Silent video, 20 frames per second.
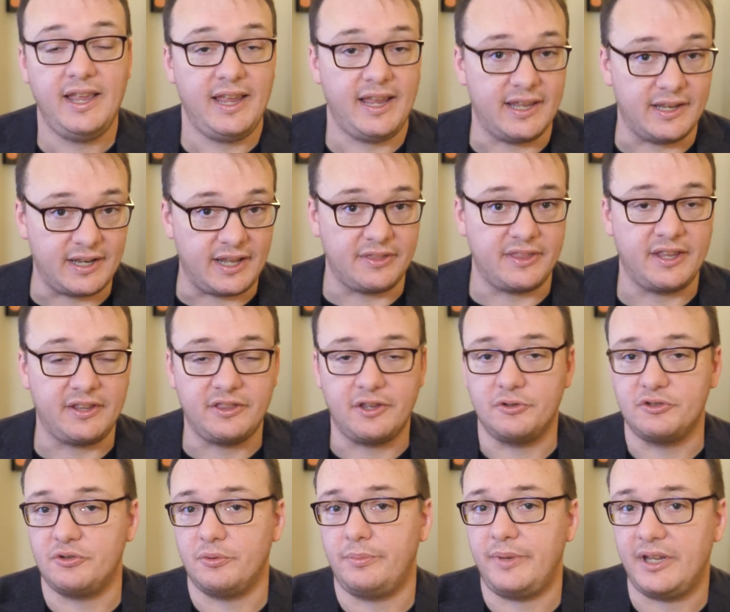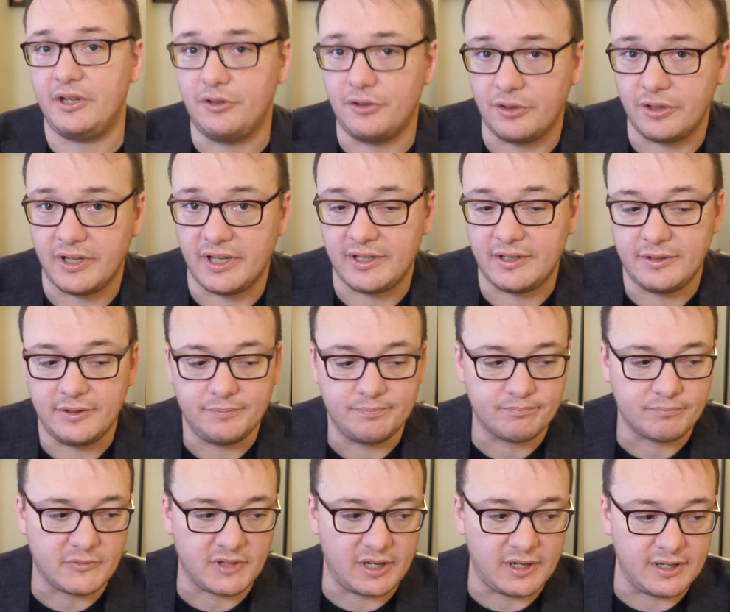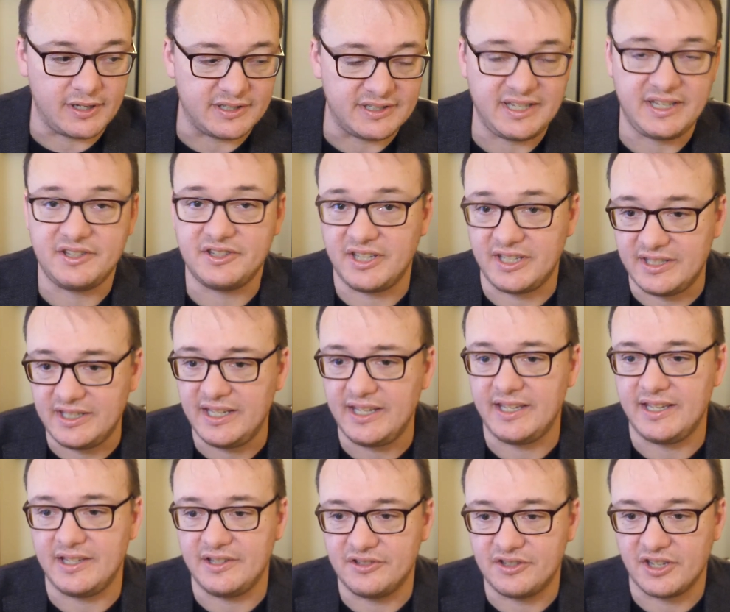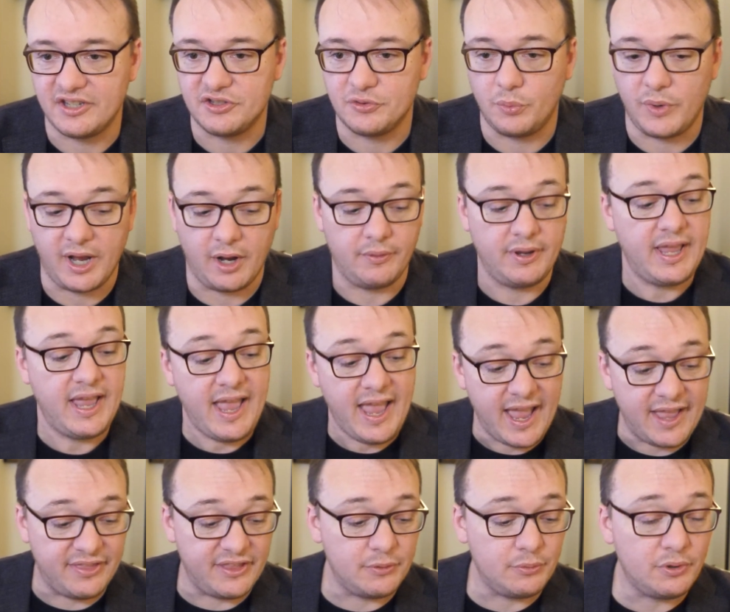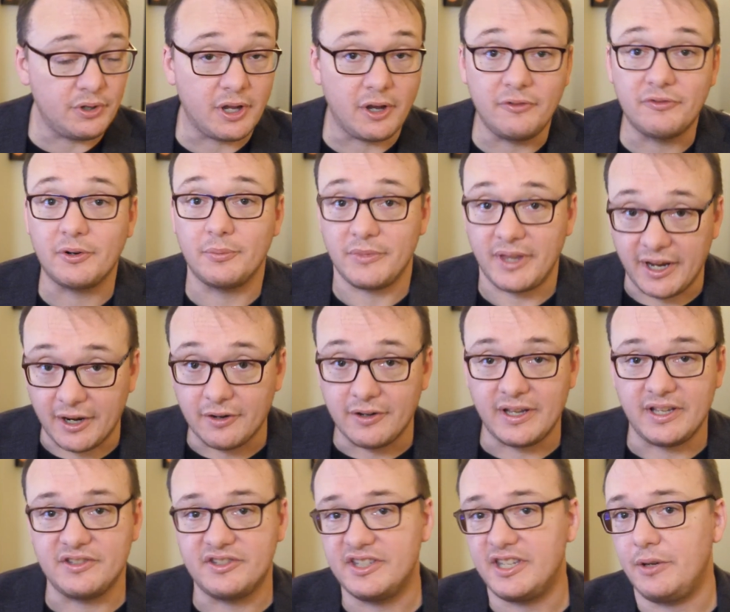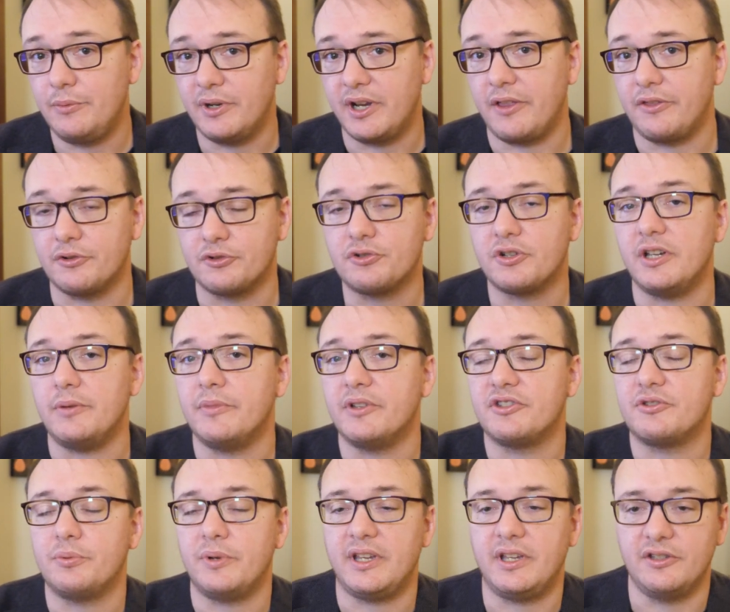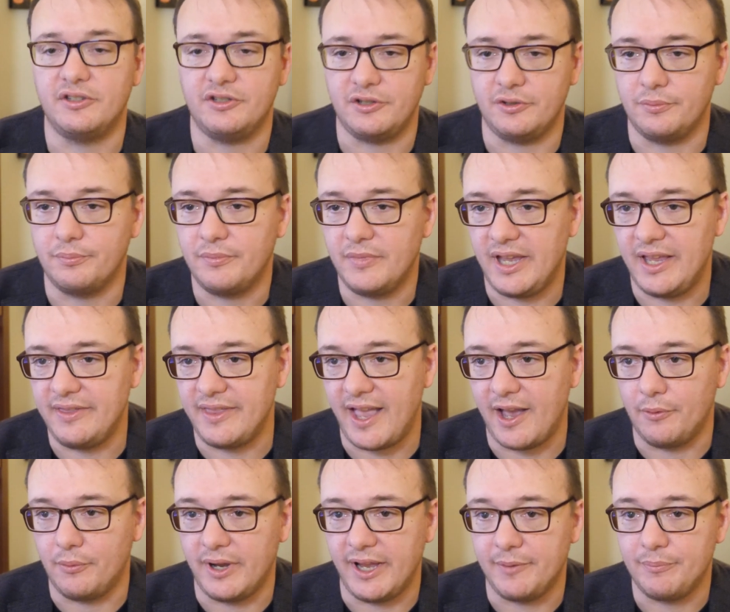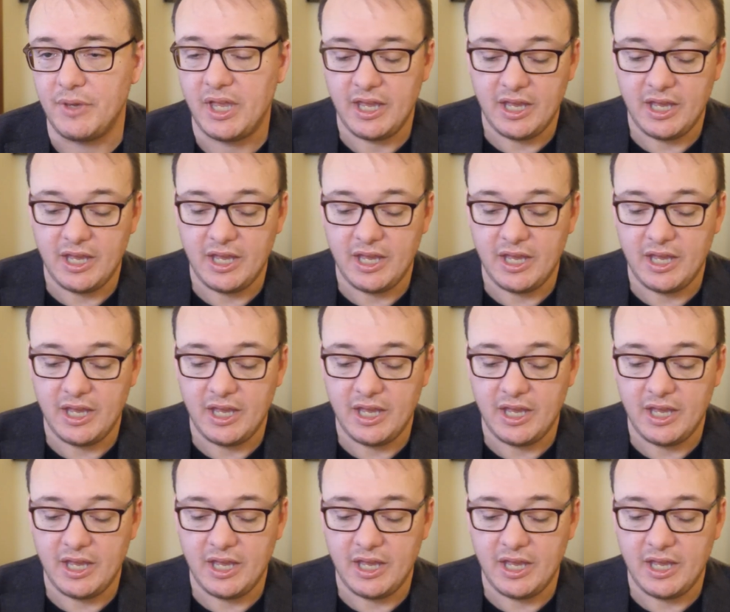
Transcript: And I think those would be good uh, DCTs as well. And then we'll go from there and see what other treatments we can do in that way.